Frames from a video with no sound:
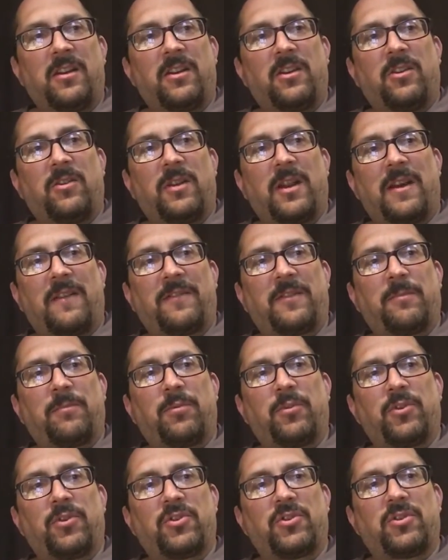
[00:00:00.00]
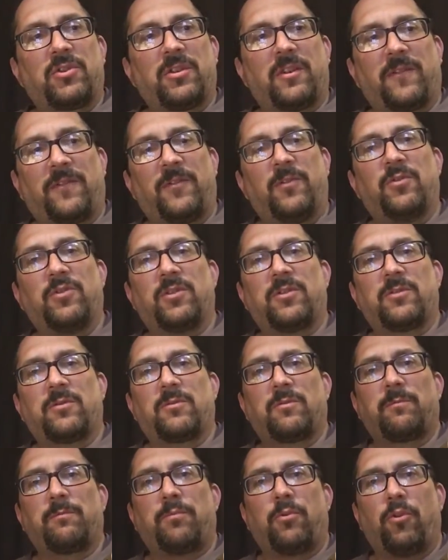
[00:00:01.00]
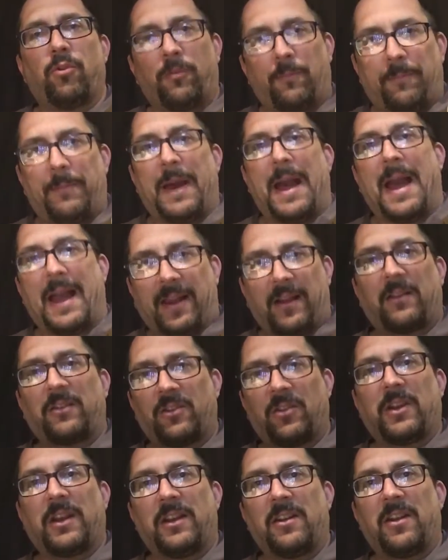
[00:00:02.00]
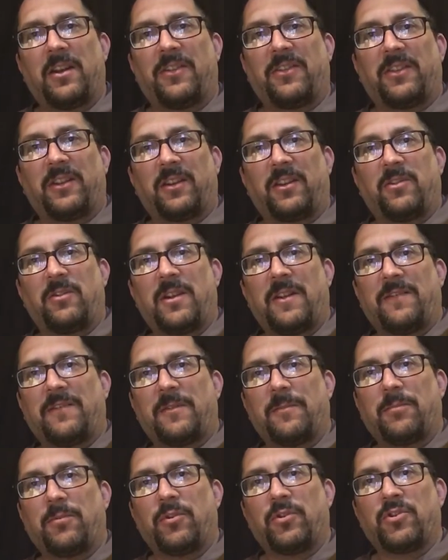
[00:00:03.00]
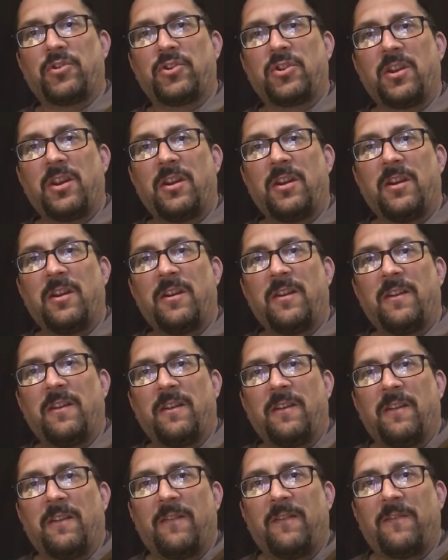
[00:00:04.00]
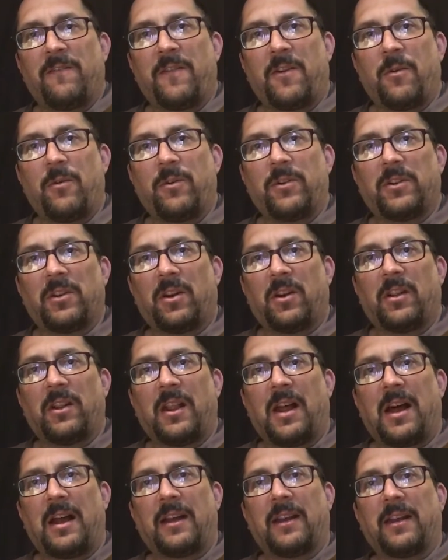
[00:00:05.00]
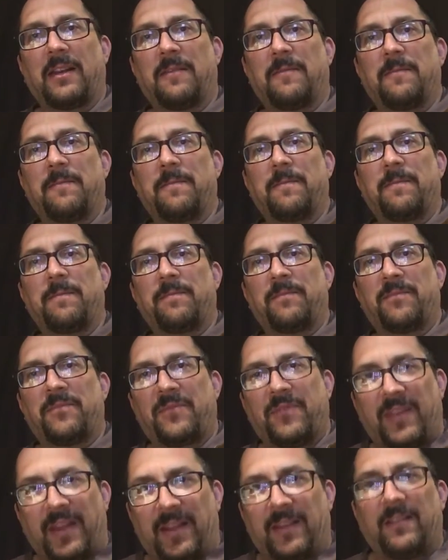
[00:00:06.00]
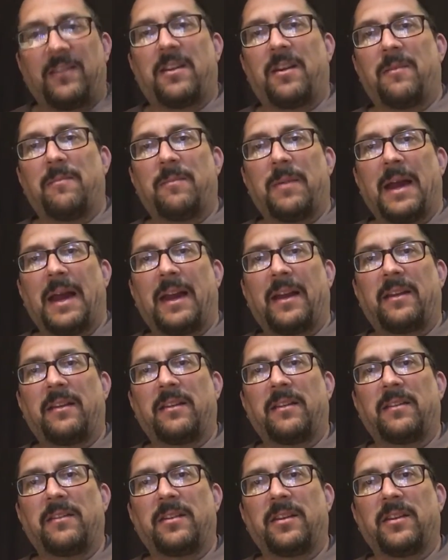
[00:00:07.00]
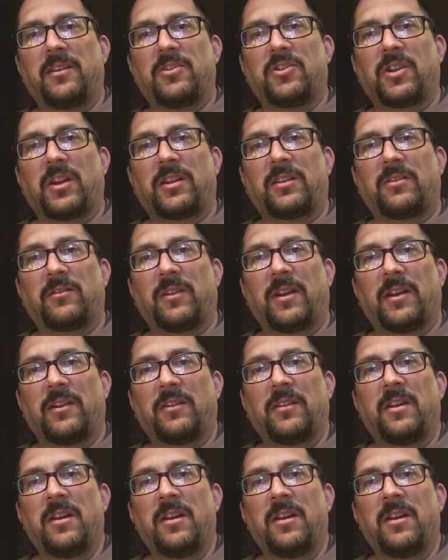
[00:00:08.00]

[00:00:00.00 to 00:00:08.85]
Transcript: You'd have to push. If you just pull back, you get nothing. You'd have to push forward to unlock it, then come back to eject around.